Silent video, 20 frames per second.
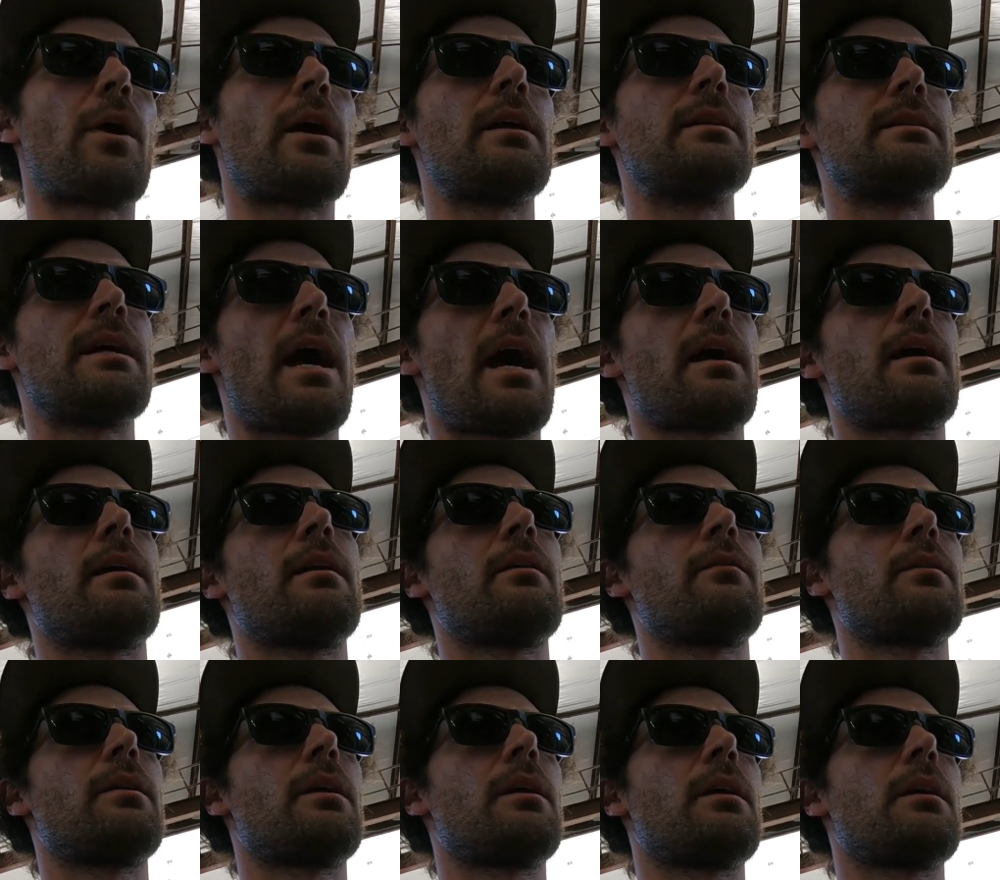tack it and
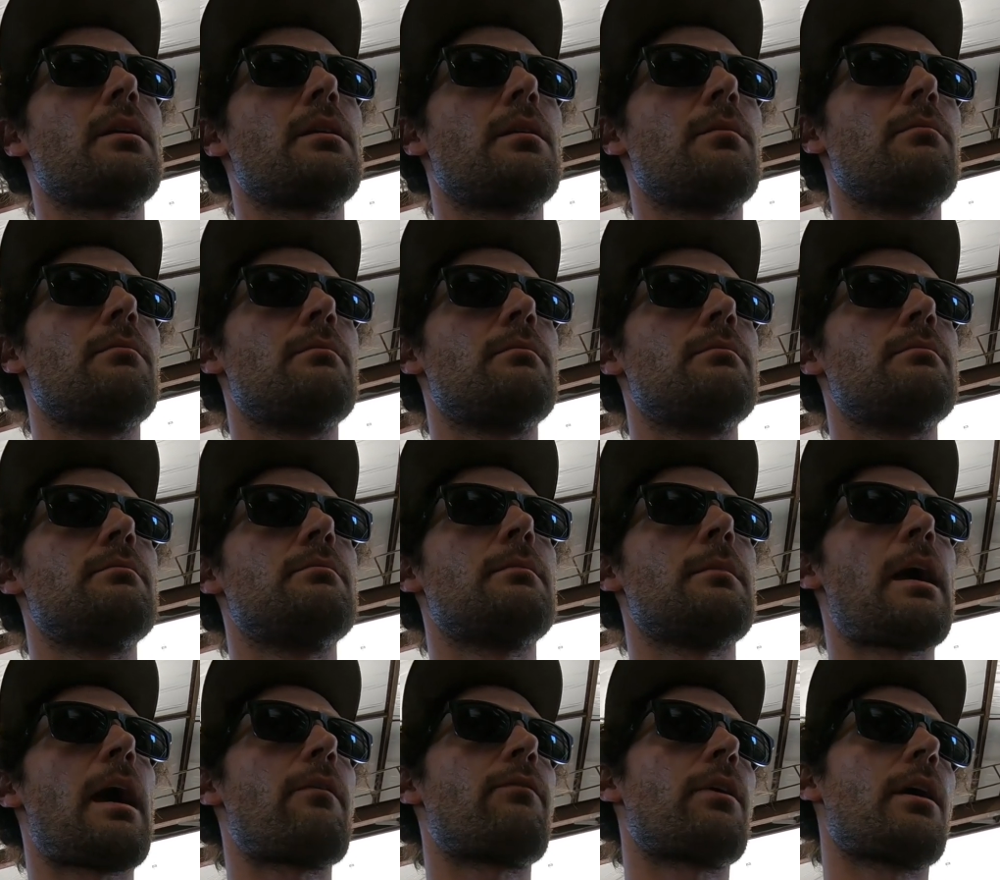everything, and then
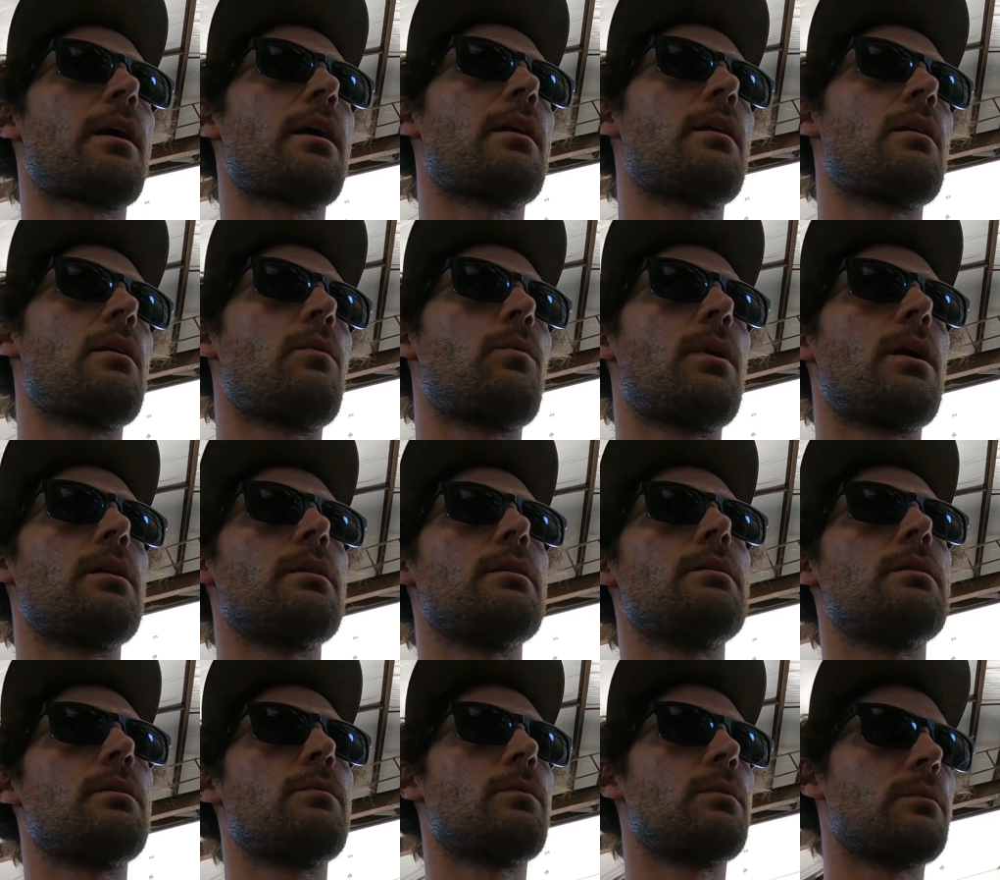after I get it all welded,
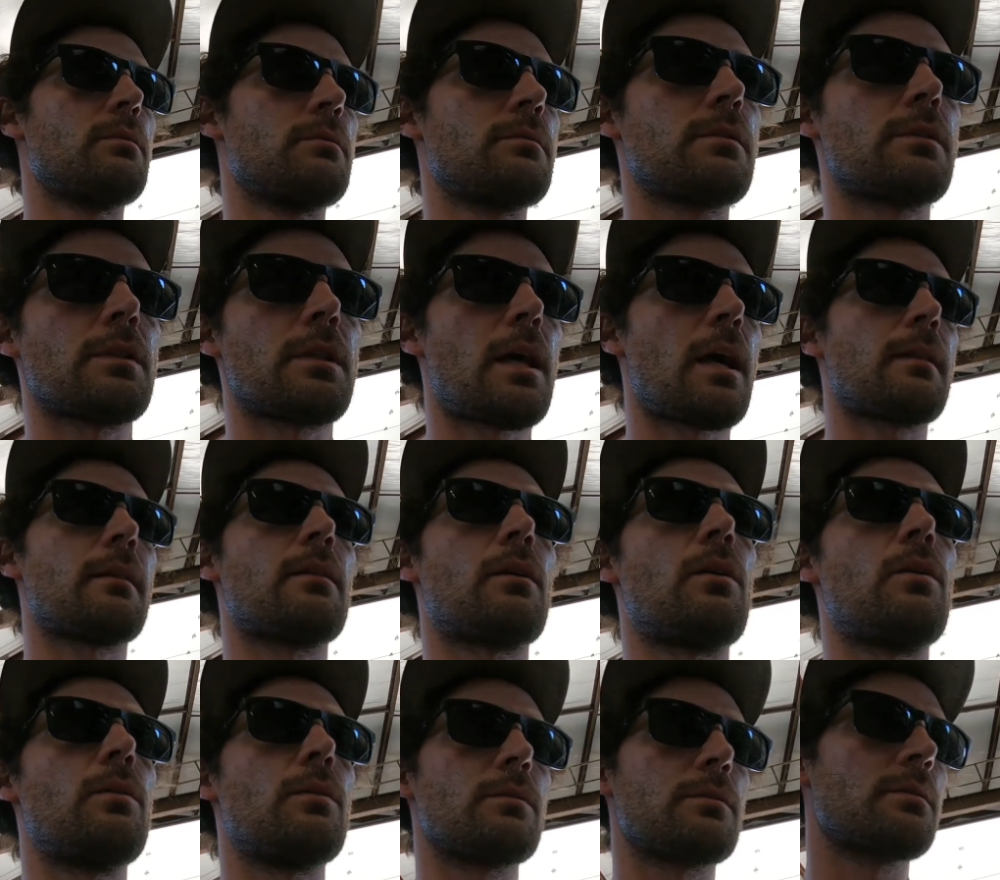then we'll slot the
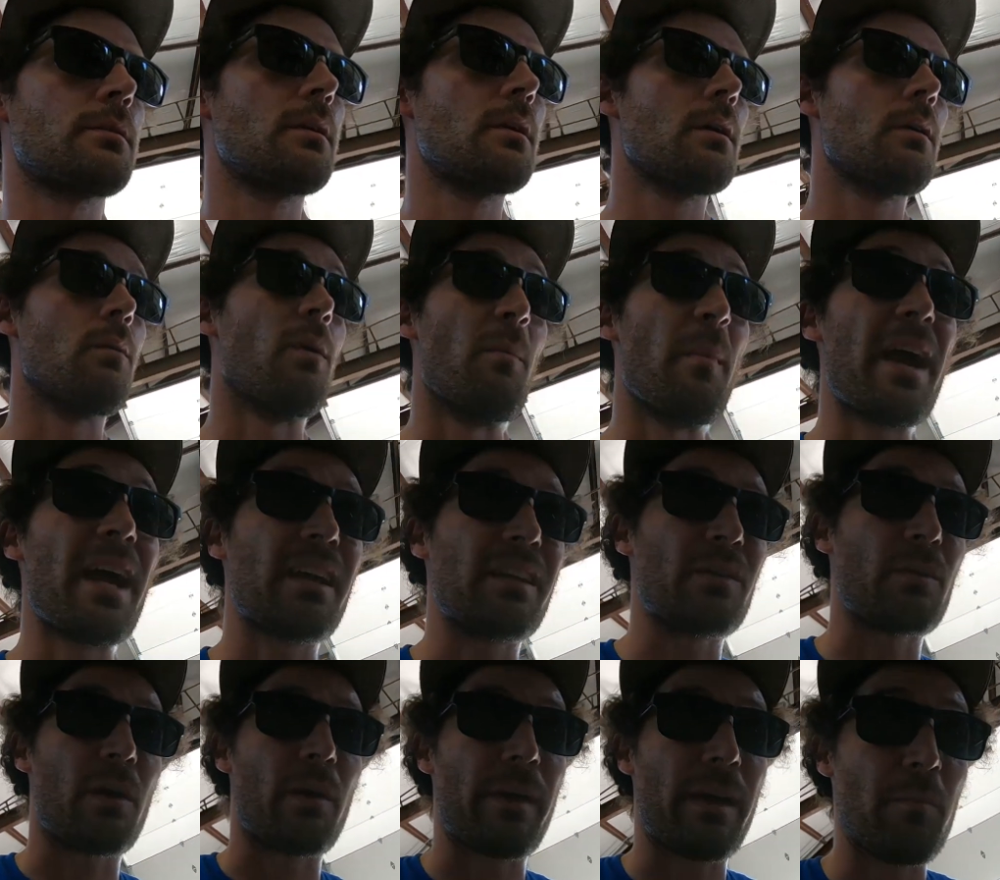holes. We'll make it to
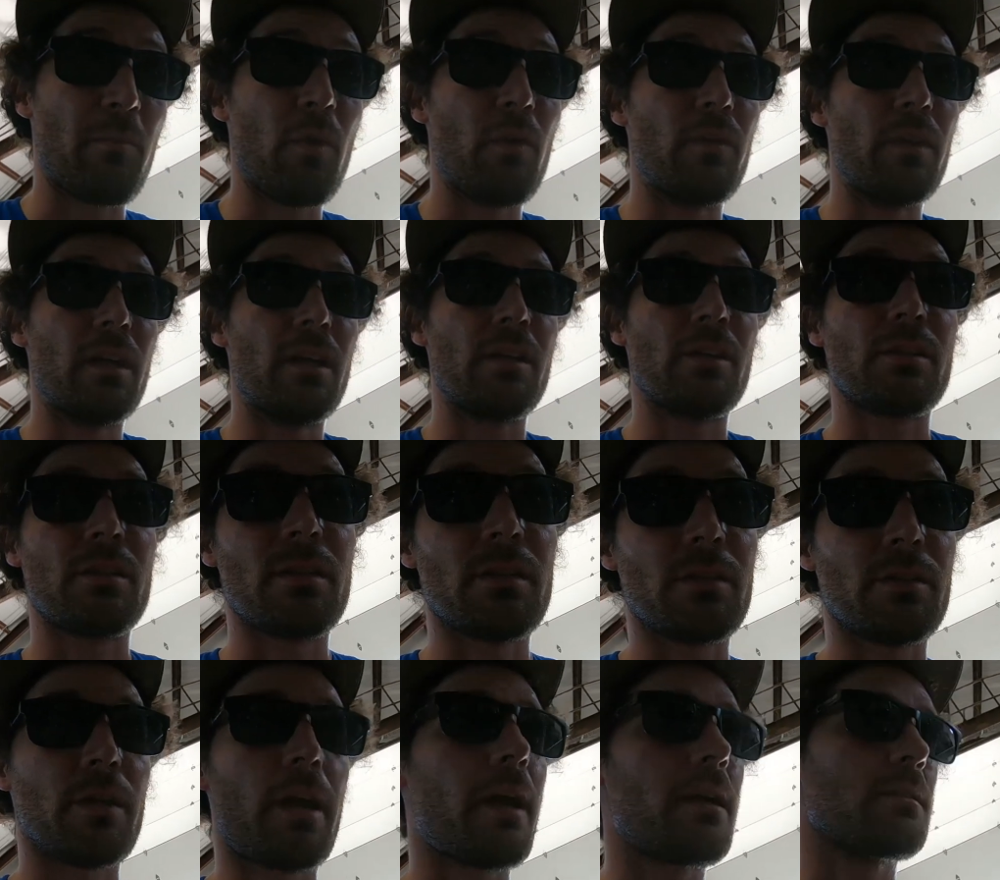where we can move the engine and
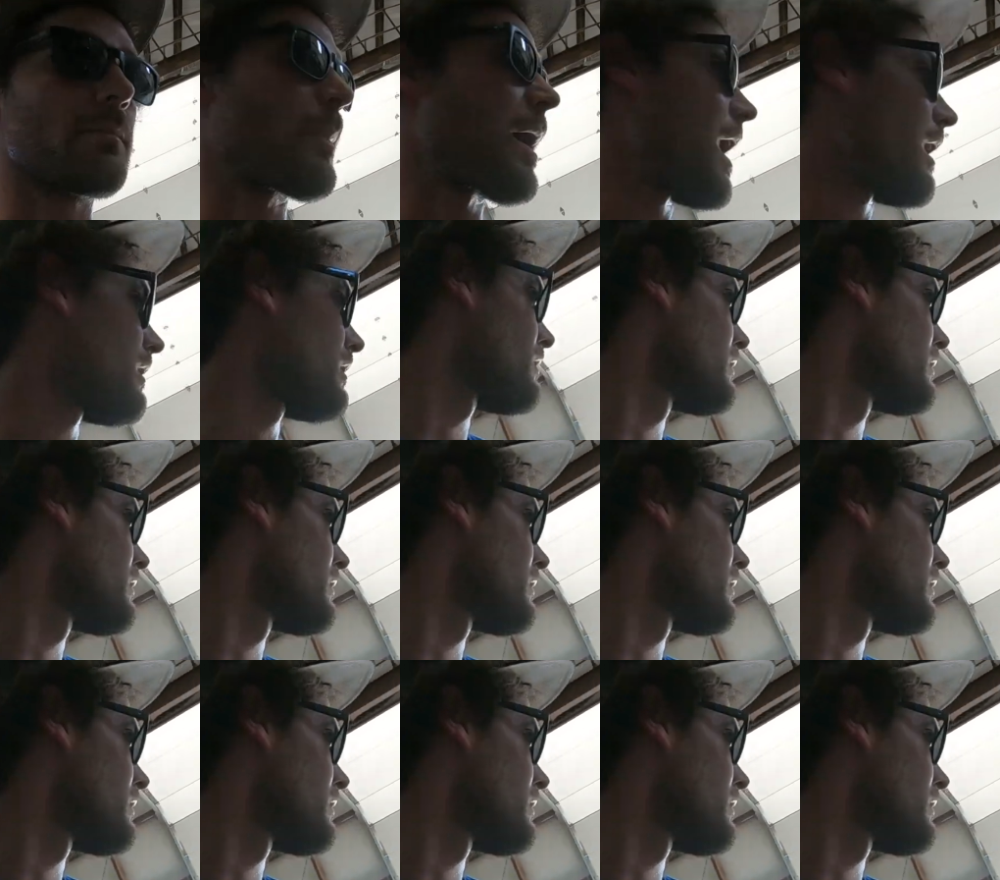trans back.